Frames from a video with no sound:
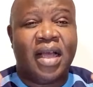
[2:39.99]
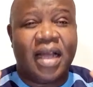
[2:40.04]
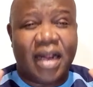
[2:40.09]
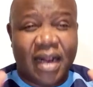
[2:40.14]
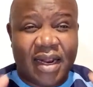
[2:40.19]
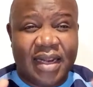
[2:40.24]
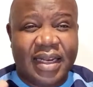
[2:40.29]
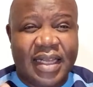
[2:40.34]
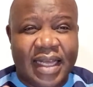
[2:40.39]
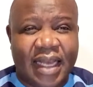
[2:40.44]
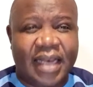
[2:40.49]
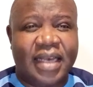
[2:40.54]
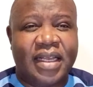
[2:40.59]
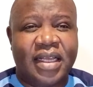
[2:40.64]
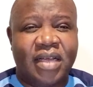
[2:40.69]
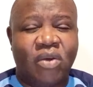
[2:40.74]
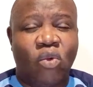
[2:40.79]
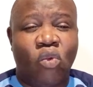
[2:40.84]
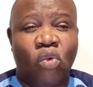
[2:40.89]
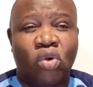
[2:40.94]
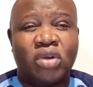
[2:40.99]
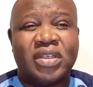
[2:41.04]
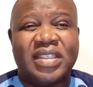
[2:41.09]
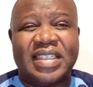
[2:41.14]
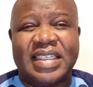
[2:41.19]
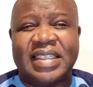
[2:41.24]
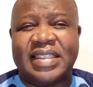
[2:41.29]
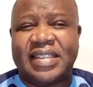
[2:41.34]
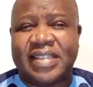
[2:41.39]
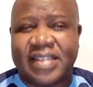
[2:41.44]
clearly what
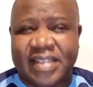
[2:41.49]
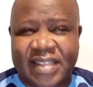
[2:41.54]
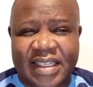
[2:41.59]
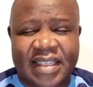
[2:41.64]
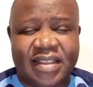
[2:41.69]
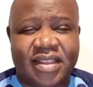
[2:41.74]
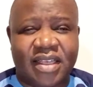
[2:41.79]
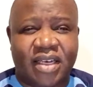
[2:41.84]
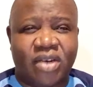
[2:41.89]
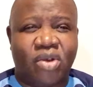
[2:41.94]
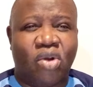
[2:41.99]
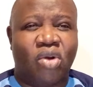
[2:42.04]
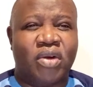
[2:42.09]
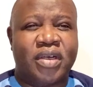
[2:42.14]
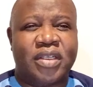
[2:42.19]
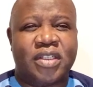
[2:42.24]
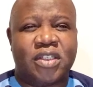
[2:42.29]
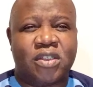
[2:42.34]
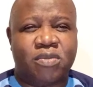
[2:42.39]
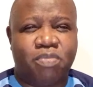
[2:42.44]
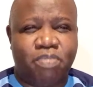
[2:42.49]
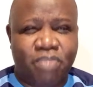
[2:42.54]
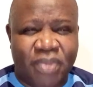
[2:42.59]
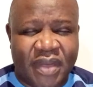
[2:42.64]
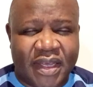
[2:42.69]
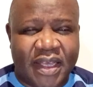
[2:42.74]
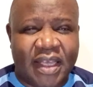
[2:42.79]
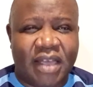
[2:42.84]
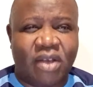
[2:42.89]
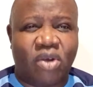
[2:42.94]
is it that God is
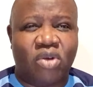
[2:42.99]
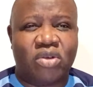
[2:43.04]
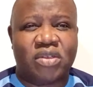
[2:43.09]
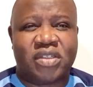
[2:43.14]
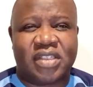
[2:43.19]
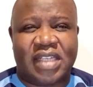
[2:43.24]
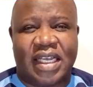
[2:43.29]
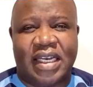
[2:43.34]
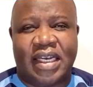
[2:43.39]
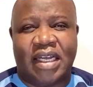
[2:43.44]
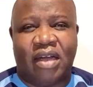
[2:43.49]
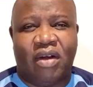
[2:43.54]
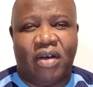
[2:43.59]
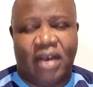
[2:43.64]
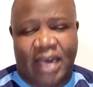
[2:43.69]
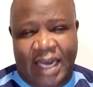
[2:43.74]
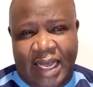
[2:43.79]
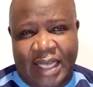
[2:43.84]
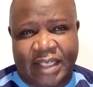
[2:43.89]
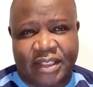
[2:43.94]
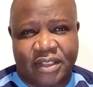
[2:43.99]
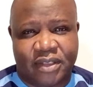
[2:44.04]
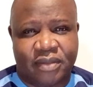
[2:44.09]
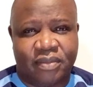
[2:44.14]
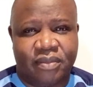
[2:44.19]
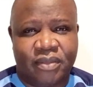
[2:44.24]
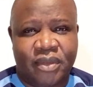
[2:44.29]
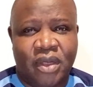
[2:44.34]
speaking concerning our lives.